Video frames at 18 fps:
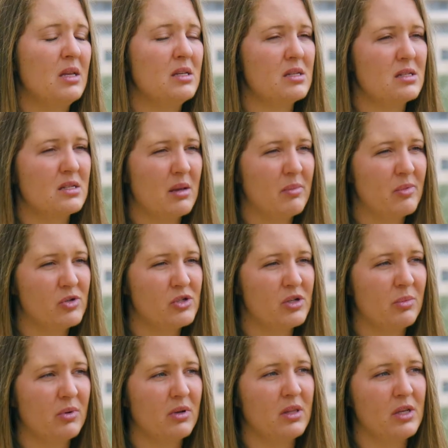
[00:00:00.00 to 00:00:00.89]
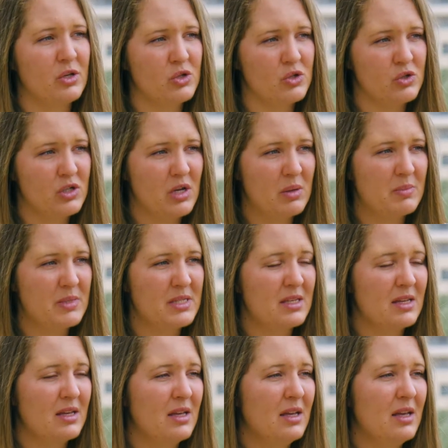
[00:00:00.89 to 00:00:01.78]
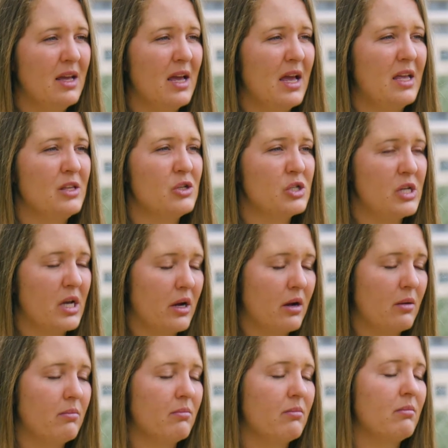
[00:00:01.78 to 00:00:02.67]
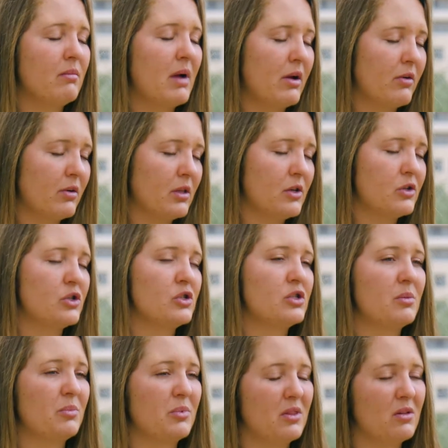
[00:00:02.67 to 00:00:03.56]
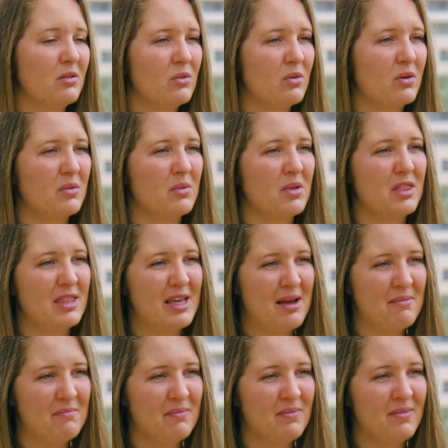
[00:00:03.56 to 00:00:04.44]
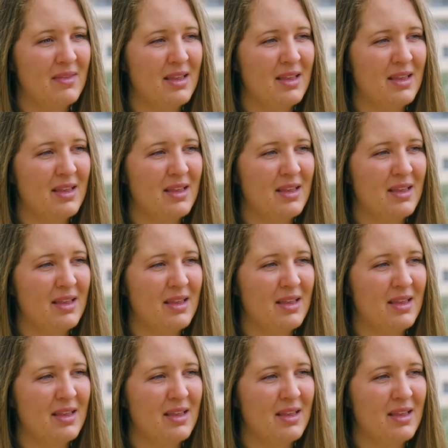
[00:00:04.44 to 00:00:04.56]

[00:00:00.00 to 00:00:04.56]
discipleship relationships and share my relationship with the Lord with them.